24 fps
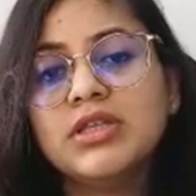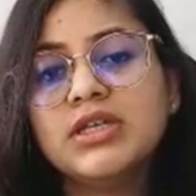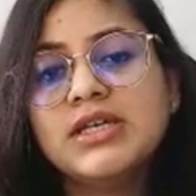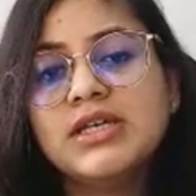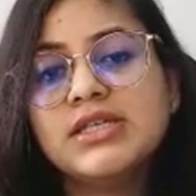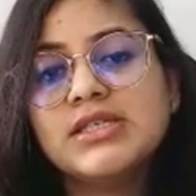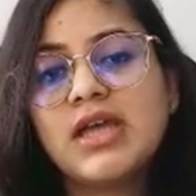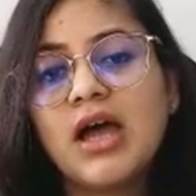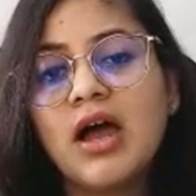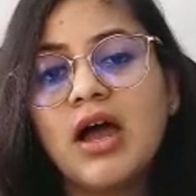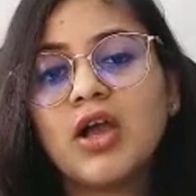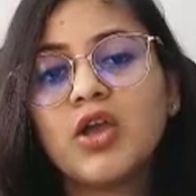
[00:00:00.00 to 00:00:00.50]

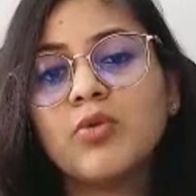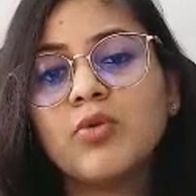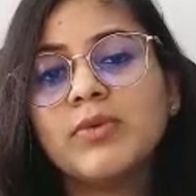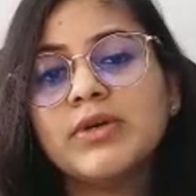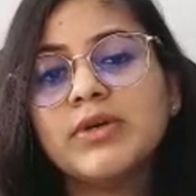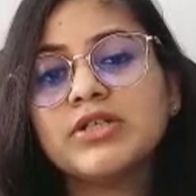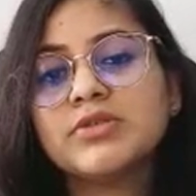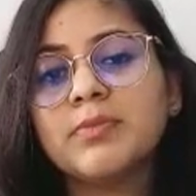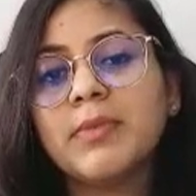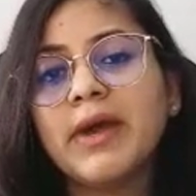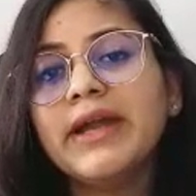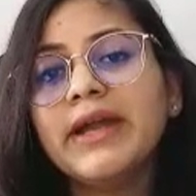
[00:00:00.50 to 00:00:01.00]
these
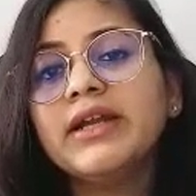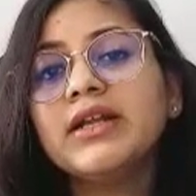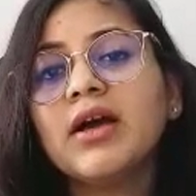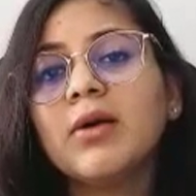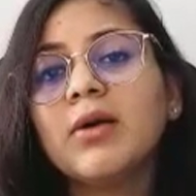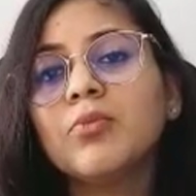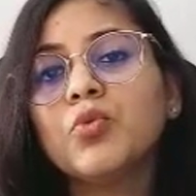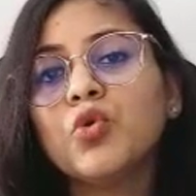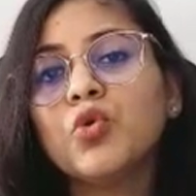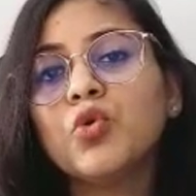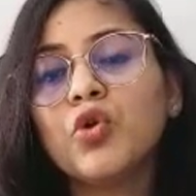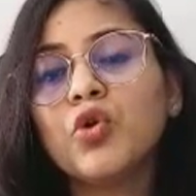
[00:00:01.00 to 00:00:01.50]
arguments might
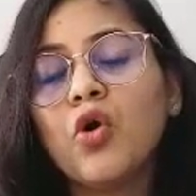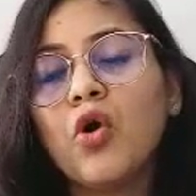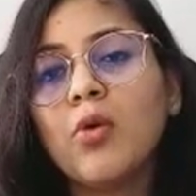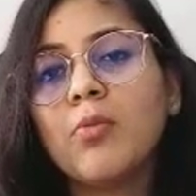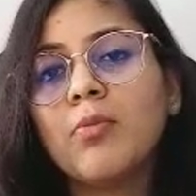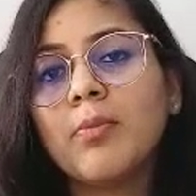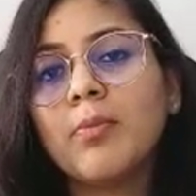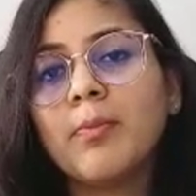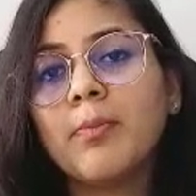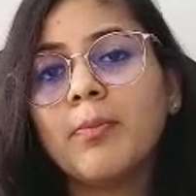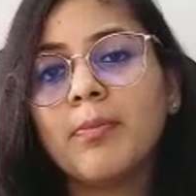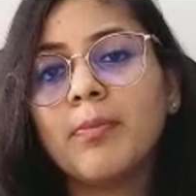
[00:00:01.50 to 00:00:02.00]
come to
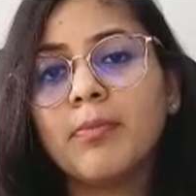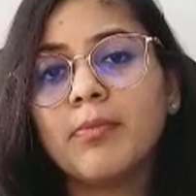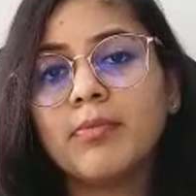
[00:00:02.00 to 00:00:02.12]
your